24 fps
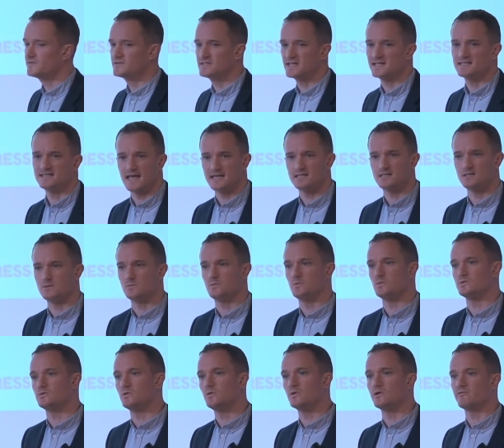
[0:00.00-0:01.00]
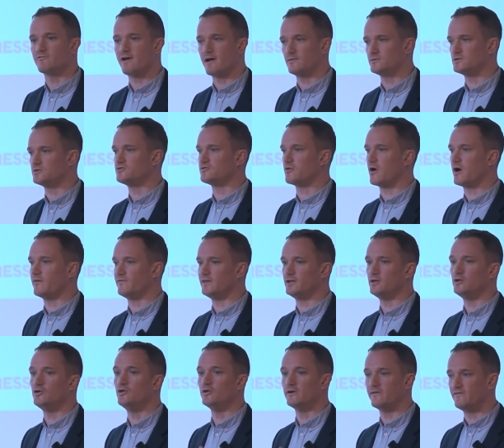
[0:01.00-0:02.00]
success was all around just
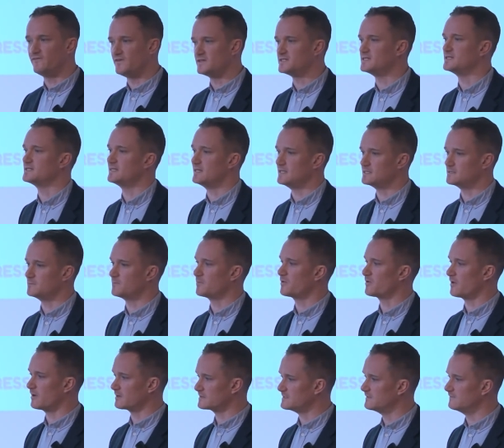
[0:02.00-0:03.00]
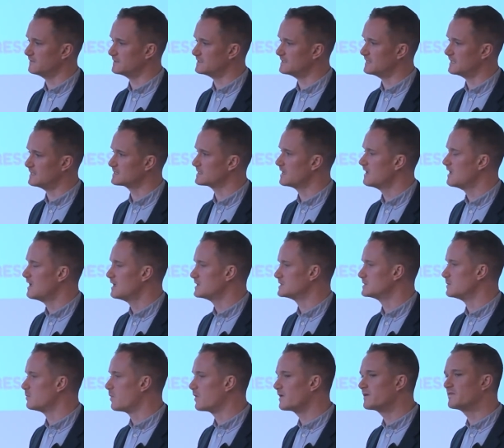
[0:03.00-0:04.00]
driving good efficiencies and productivities.
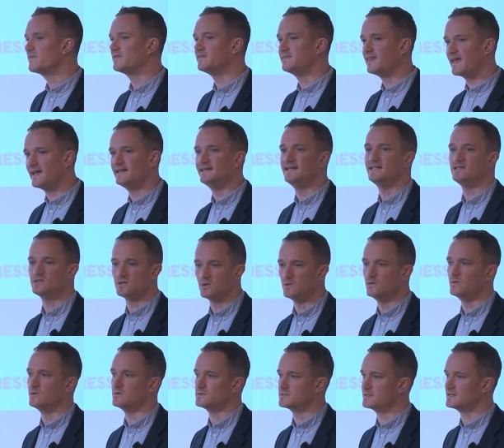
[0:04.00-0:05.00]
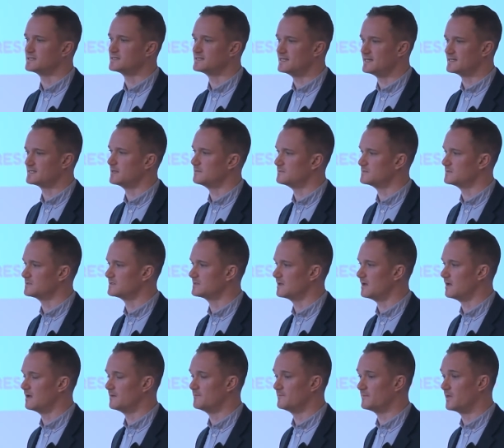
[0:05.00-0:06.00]
So what are the daily tools that CSMs
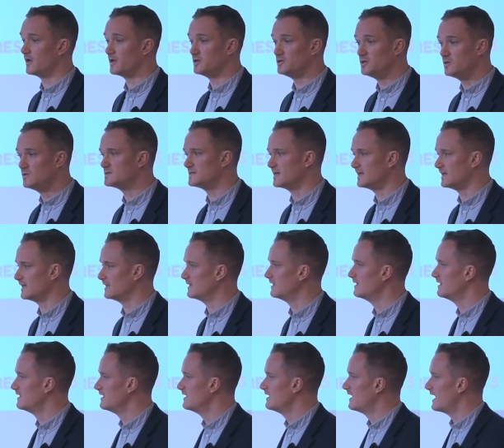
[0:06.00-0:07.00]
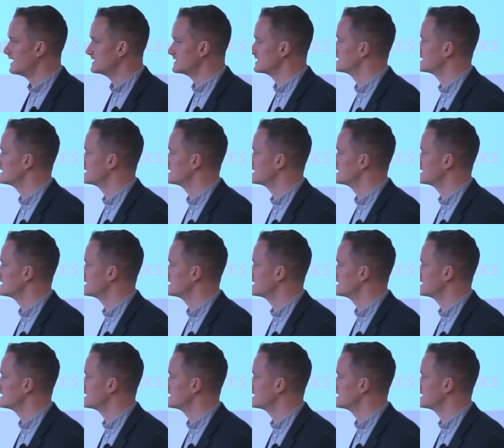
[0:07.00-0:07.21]
are using, as I